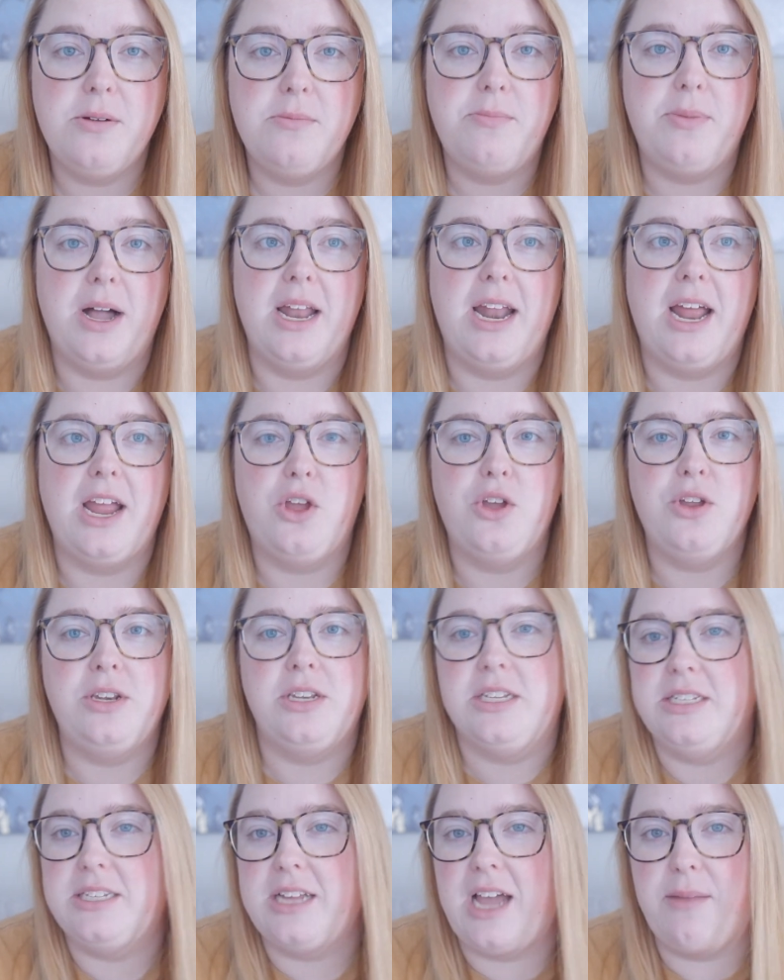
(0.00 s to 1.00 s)
but I couldn't
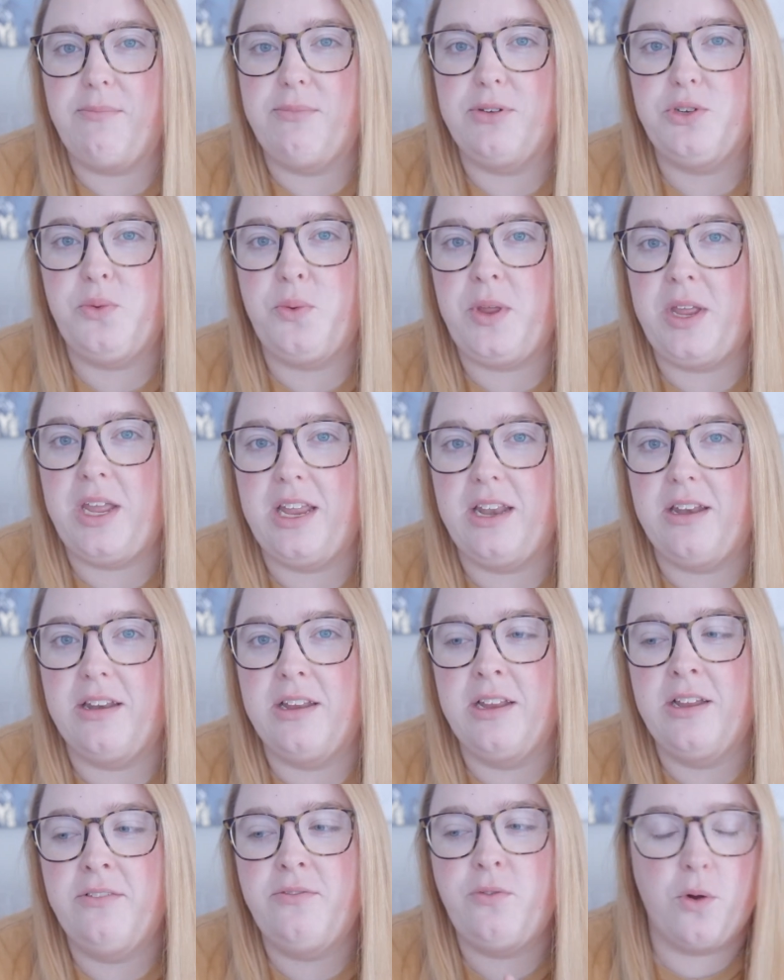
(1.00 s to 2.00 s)
decide between
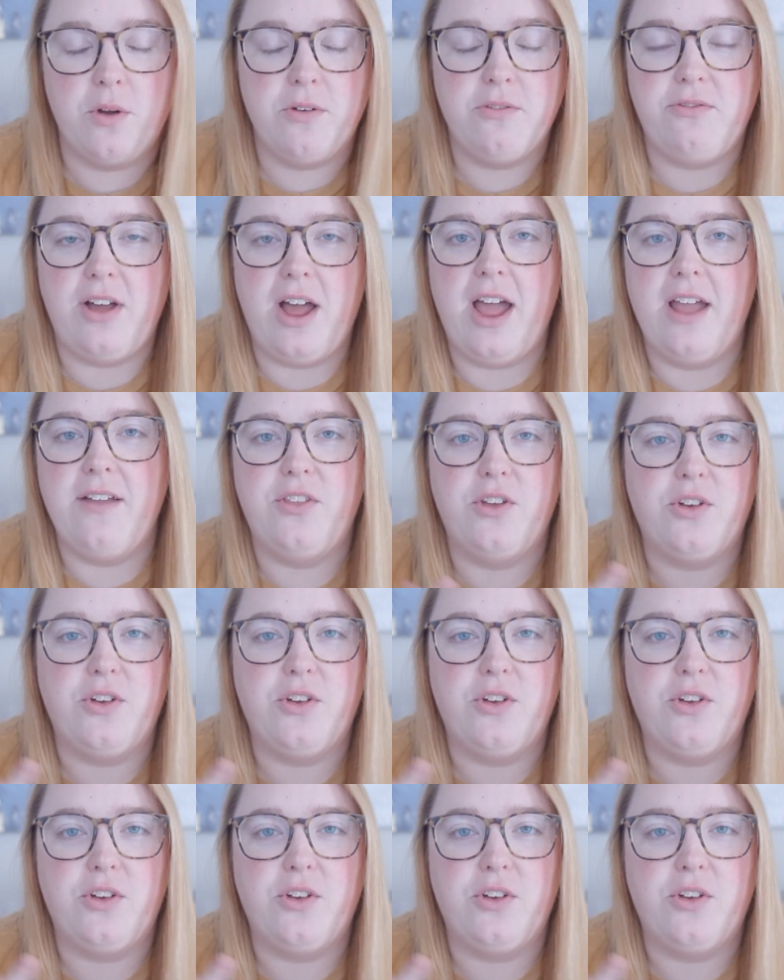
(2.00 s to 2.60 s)
4 and 5.